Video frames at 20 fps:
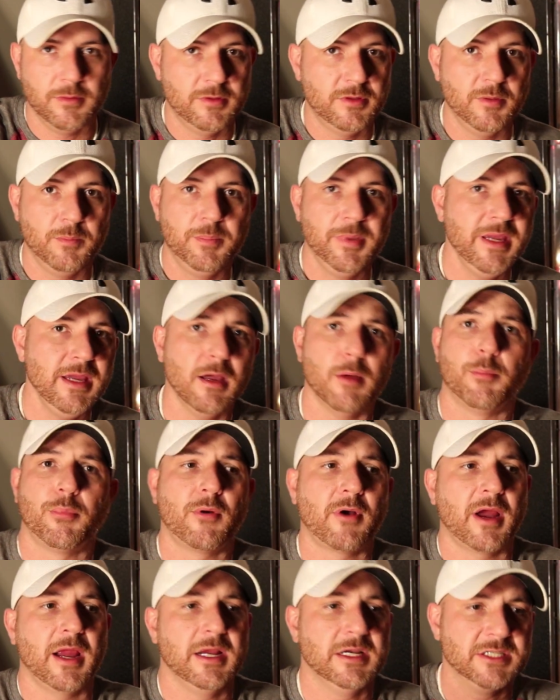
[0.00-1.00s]
to be a
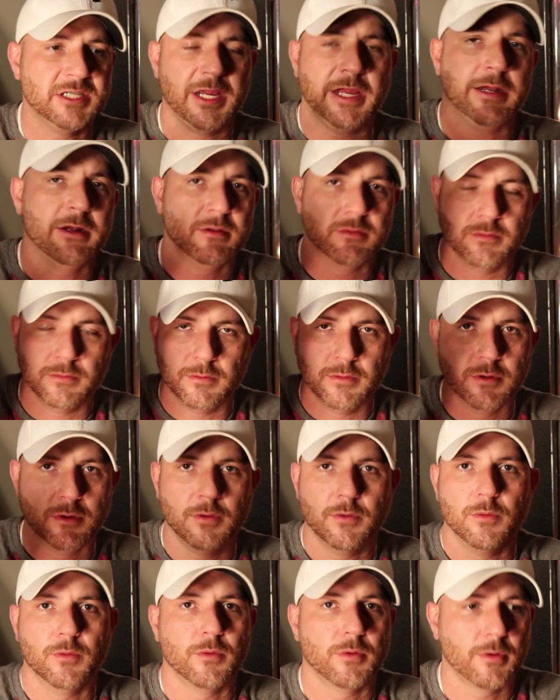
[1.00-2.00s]
prank channel
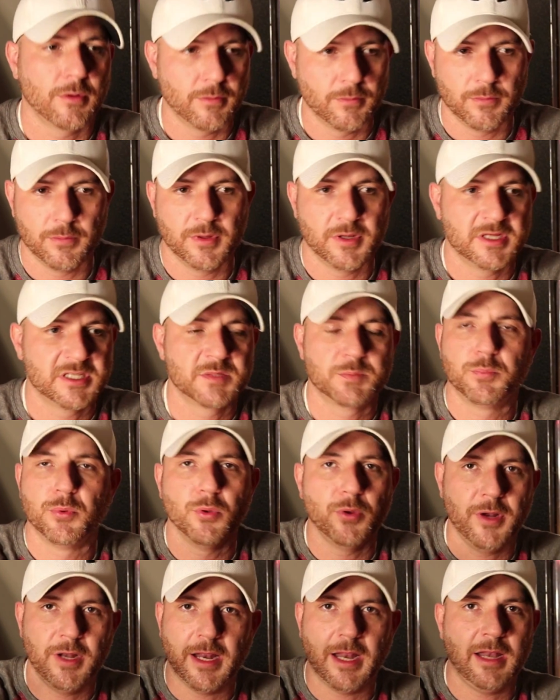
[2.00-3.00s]
or
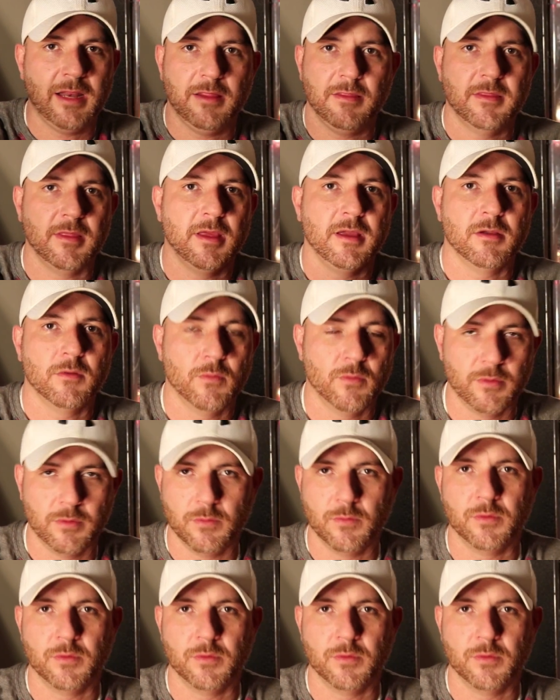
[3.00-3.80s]
exploit anything on,